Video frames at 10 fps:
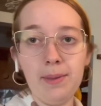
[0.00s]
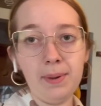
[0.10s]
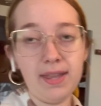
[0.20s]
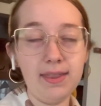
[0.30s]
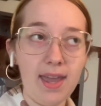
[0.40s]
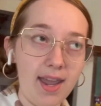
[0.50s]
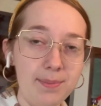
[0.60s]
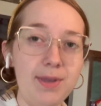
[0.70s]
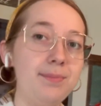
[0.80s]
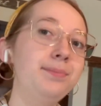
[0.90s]
by that I
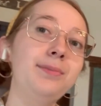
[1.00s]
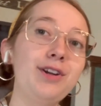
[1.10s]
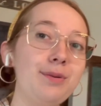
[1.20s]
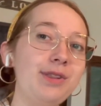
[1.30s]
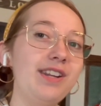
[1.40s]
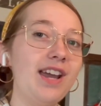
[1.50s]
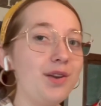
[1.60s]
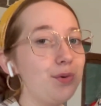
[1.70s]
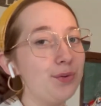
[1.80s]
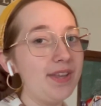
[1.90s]
mean my grandmother and I,
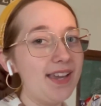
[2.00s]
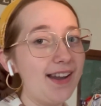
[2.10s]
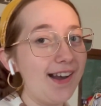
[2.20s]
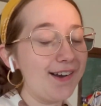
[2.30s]
we went and got